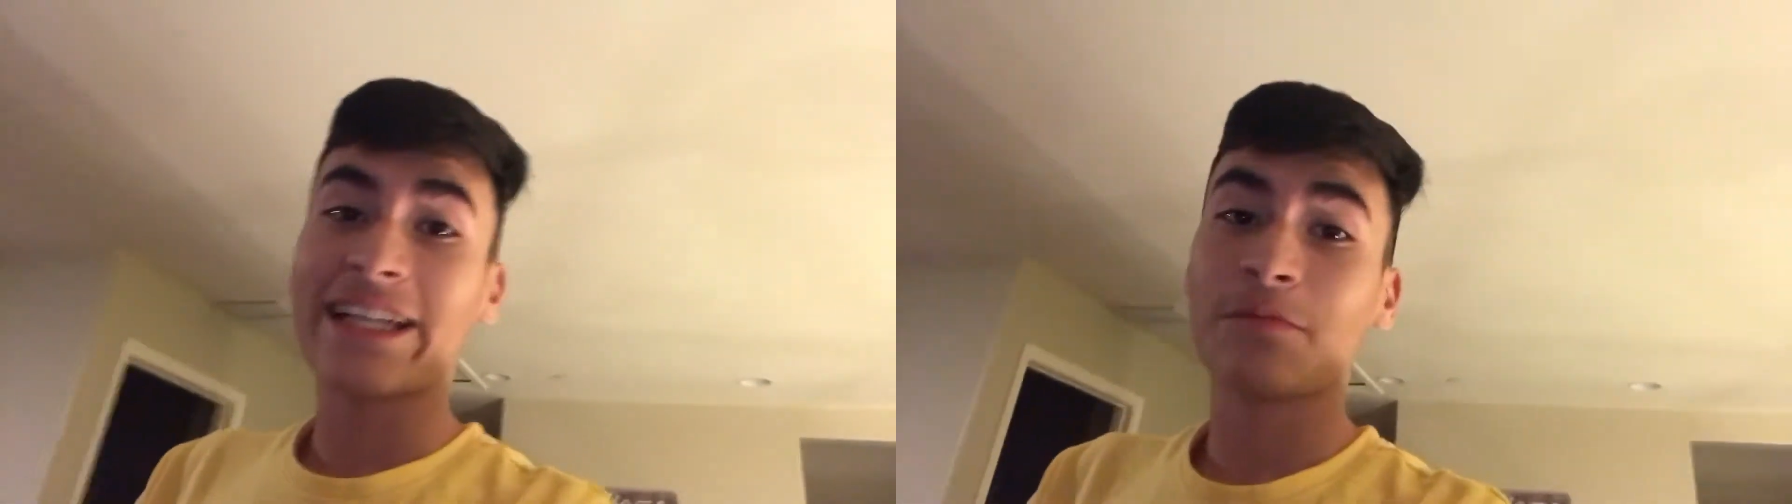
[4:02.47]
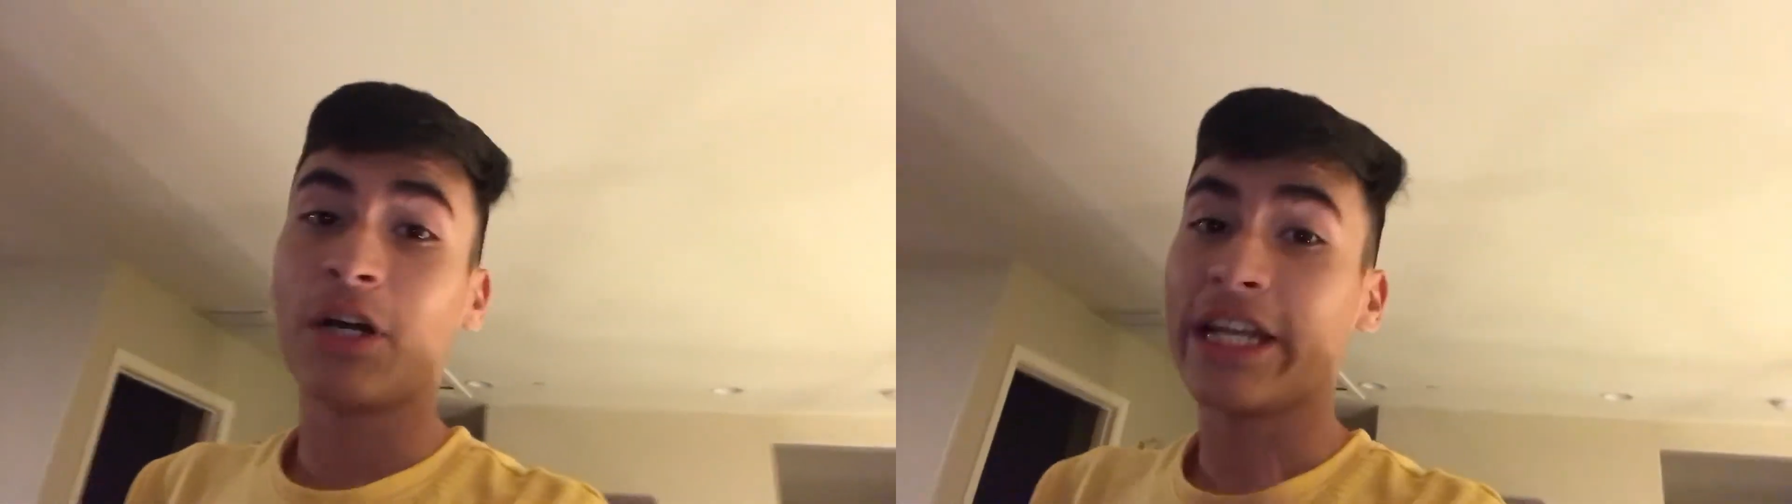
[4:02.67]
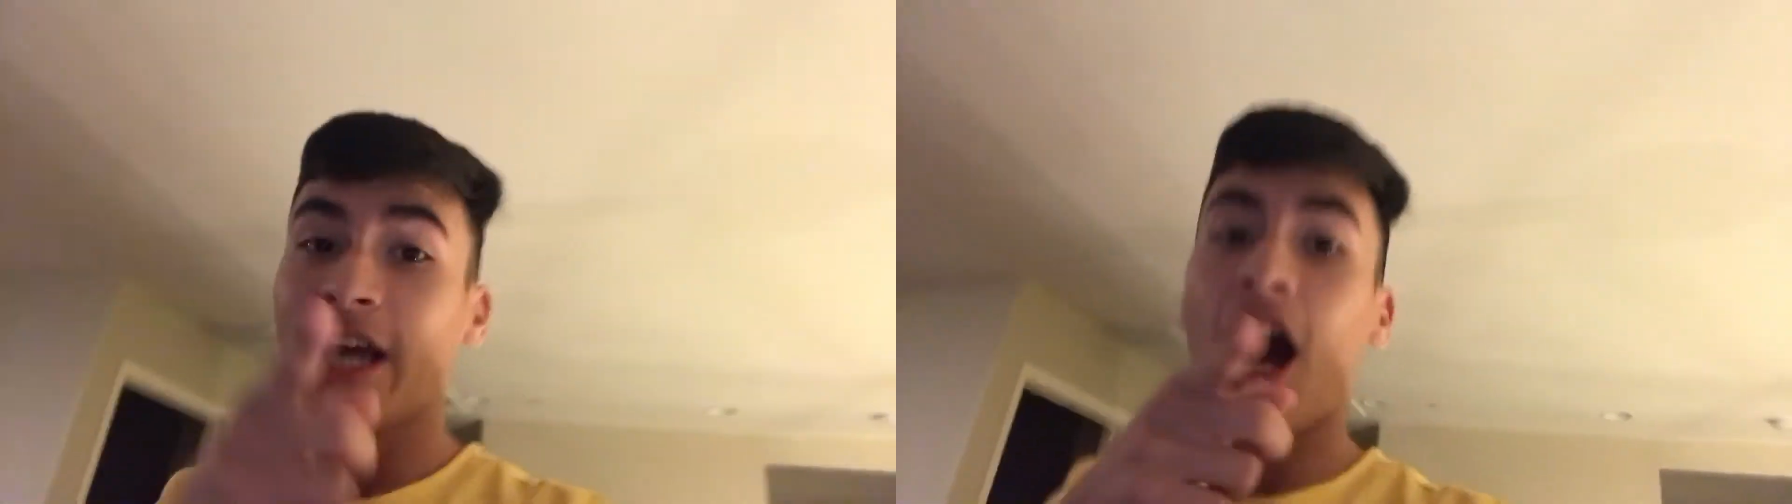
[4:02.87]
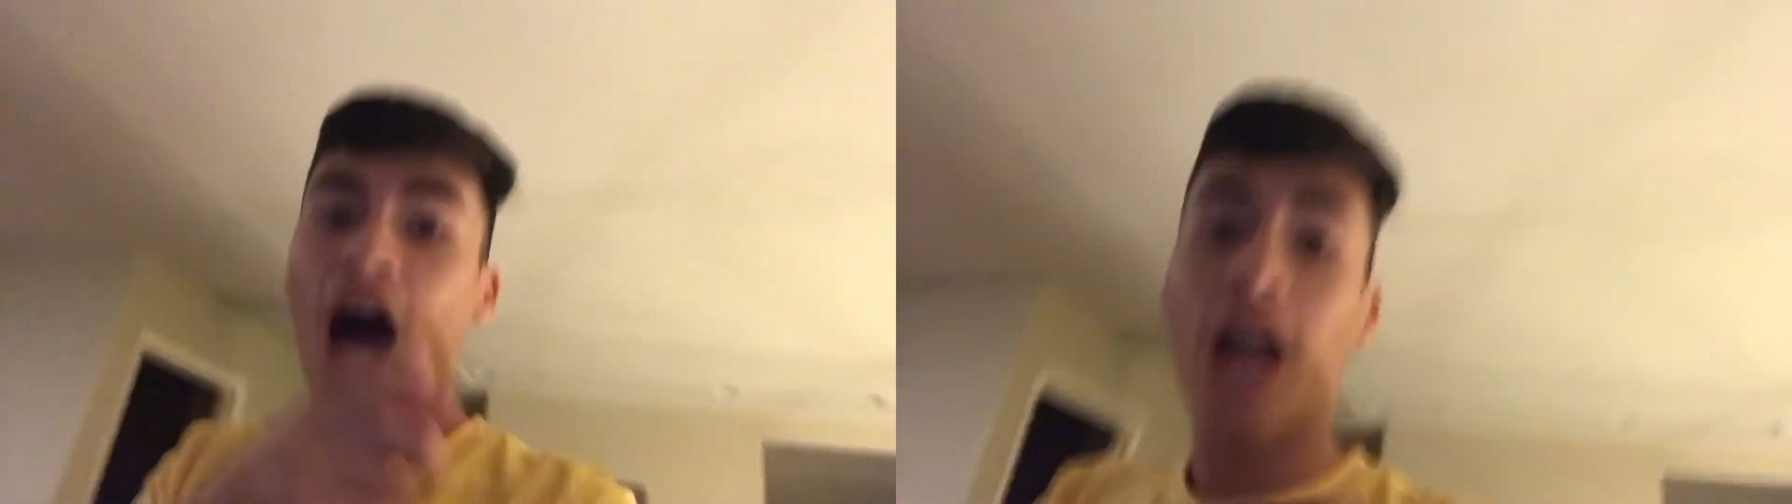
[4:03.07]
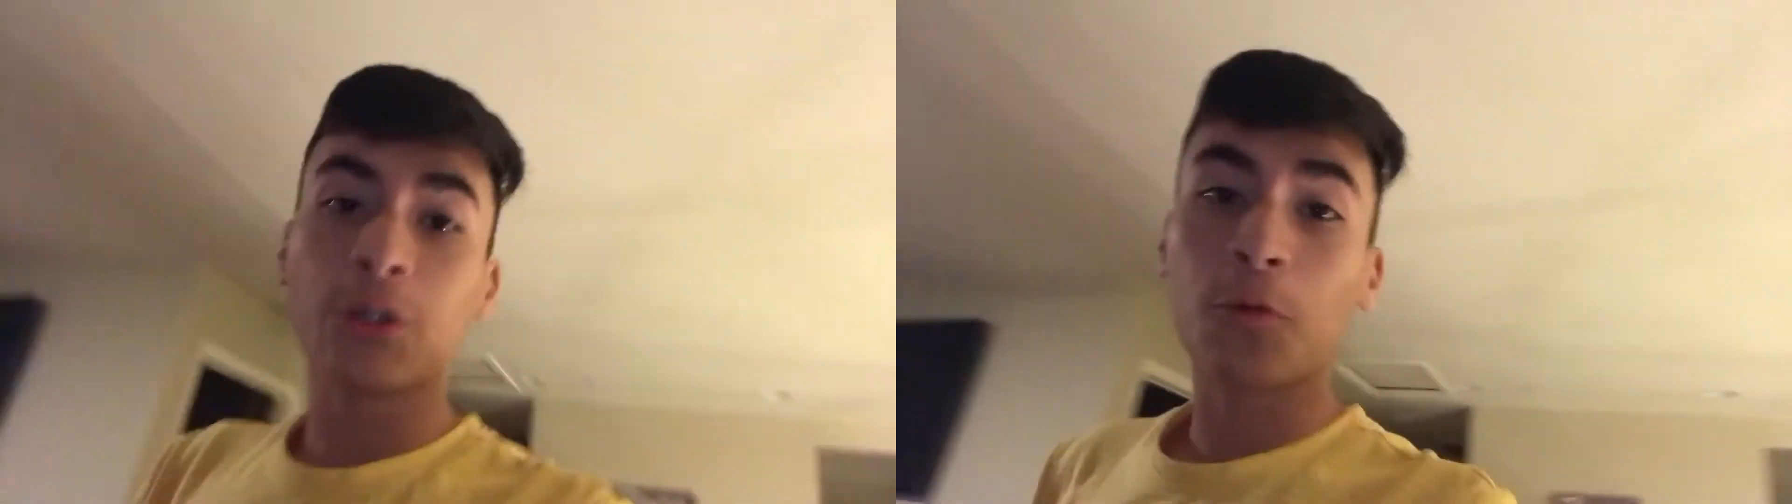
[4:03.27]
X Money
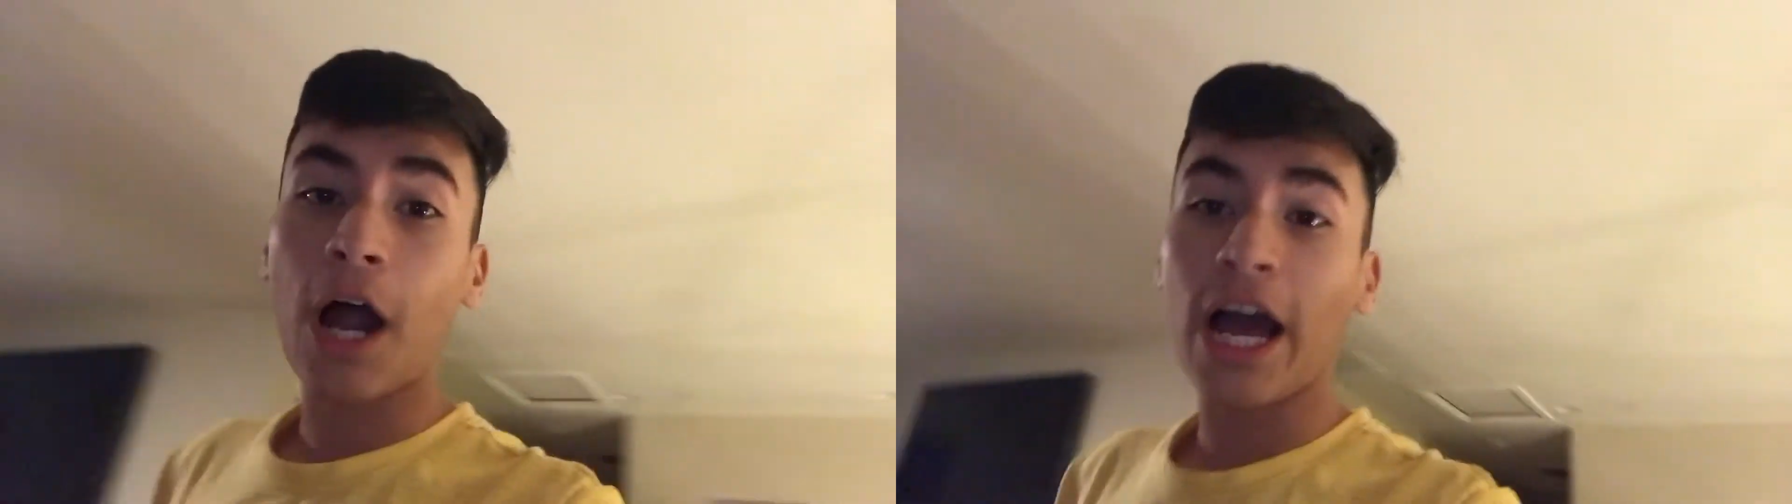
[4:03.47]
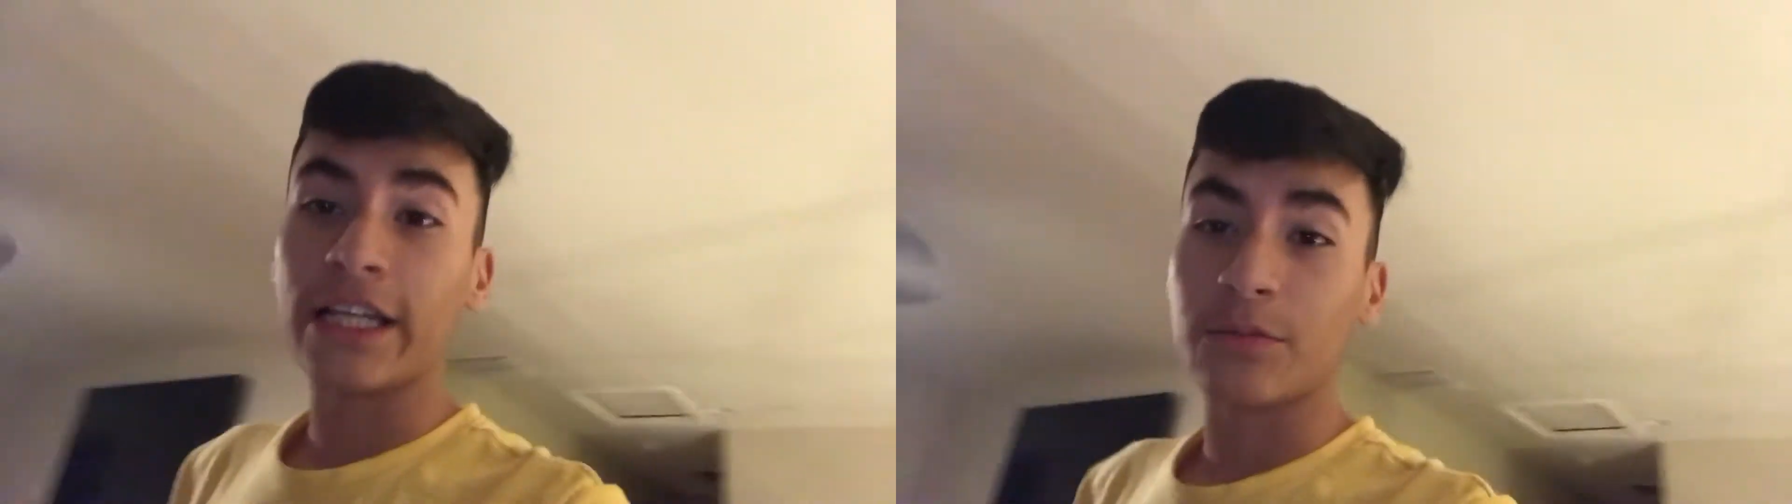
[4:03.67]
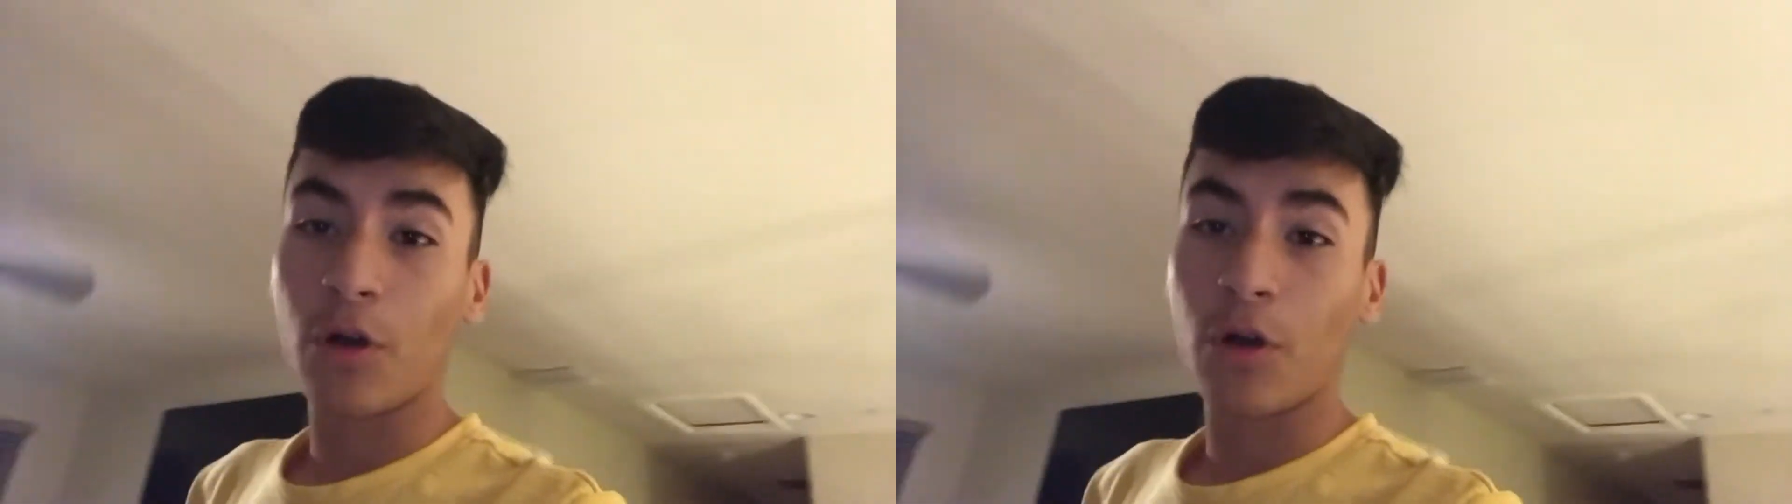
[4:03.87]
on the rise,